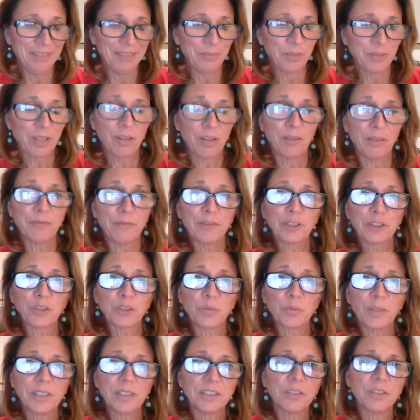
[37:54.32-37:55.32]
So the first
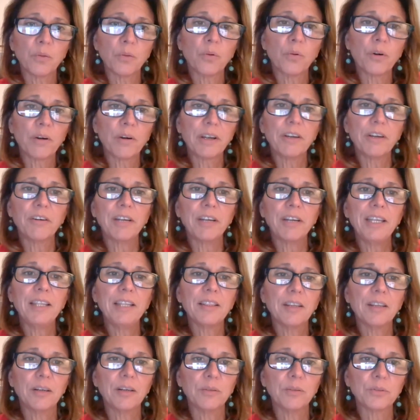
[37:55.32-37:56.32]
one is the warrior
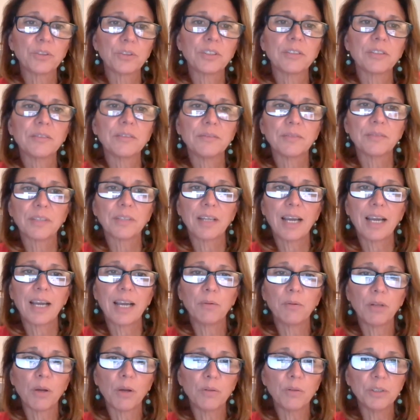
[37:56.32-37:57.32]
ethos. I
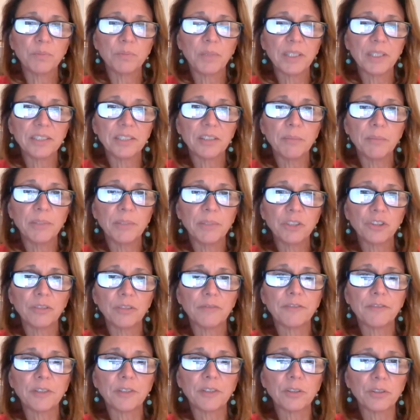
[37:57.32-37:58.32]
will always place the mission
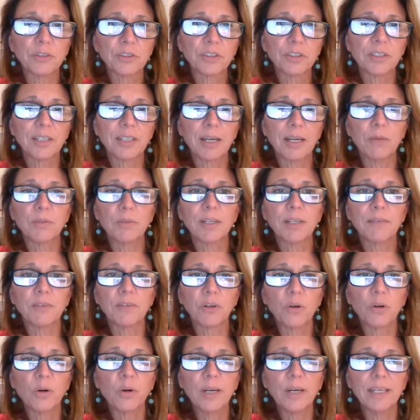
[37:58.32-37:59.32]
first. I will never
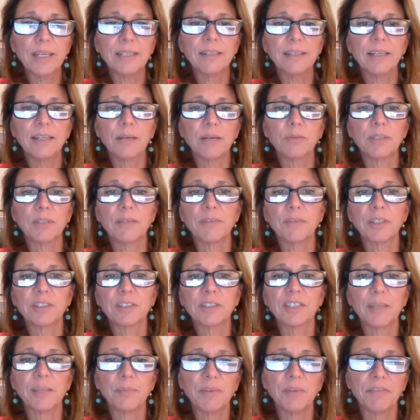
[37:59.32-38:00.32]
quit. I will never
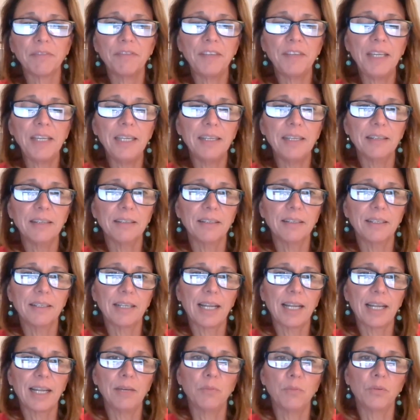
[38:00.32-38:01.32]
accept defeat. And
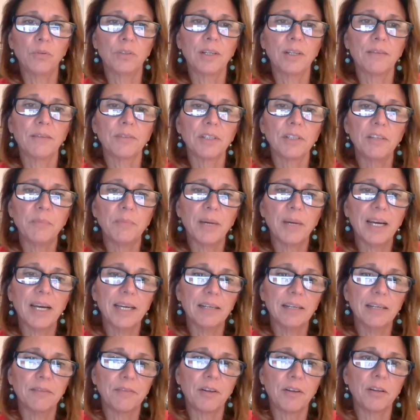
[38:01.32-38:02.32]
I will never leave
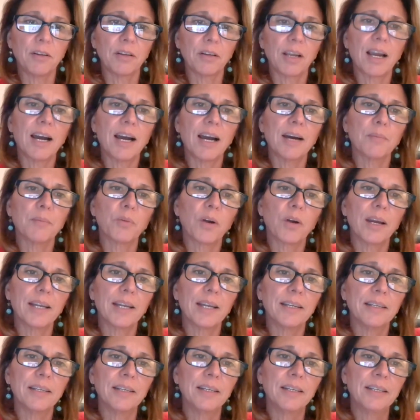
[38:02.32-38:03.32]
behind a fallen
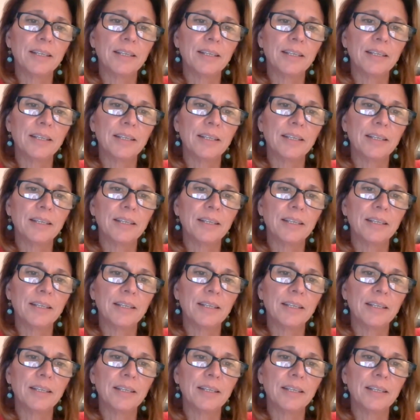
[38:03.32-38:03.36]
comrade.